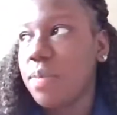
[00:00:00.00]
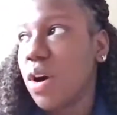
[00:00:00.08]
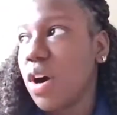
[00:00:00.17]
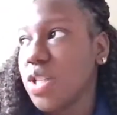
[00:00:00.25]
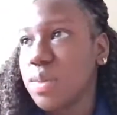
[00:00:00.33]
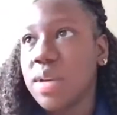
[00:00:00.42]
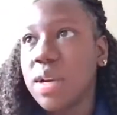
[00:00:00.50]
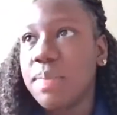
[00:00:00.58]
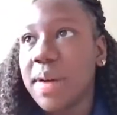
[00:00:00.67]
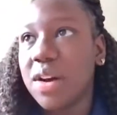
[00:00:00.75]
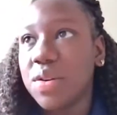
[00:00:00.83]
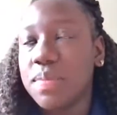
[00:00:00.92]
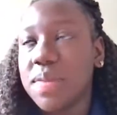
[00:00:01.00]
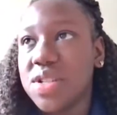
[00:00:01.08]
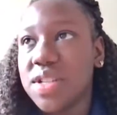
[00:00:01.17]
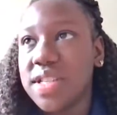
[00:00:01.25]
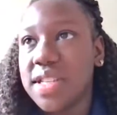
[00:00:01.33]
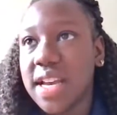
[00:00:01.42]
people ask me about
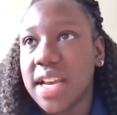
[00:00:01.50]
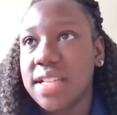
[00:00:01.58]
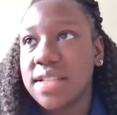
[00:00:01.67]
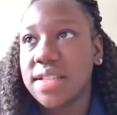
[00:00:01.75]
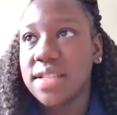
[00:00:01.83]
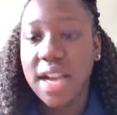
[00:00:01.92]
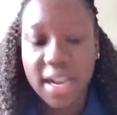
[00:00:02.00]
admissions tests,